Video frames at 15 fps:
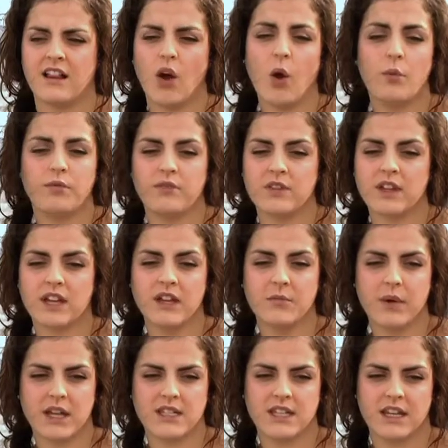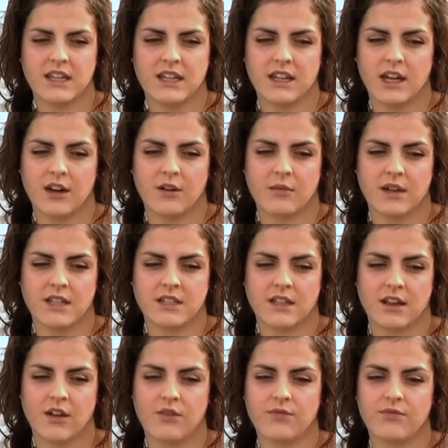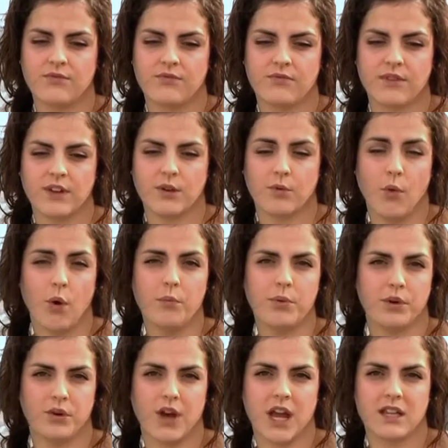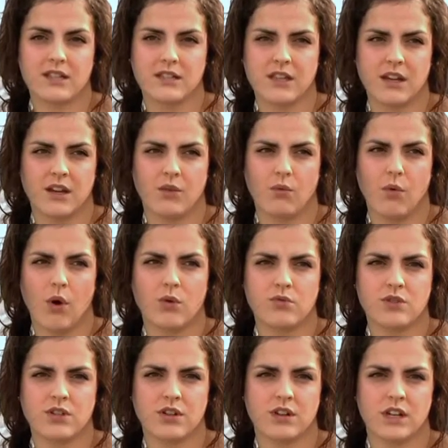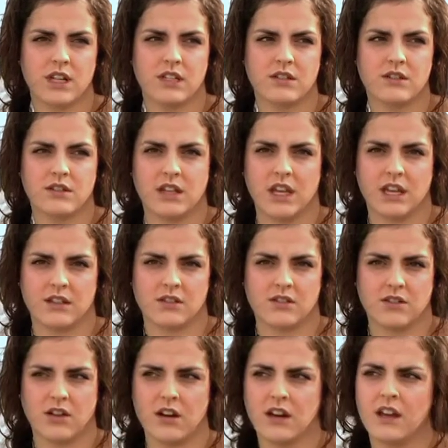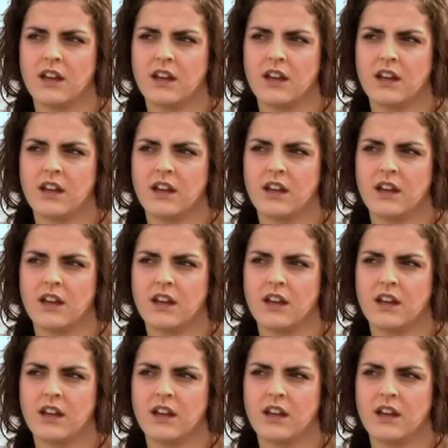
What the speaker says: Hopefully by taking care of myself it won't progress and it won't turn into cancer.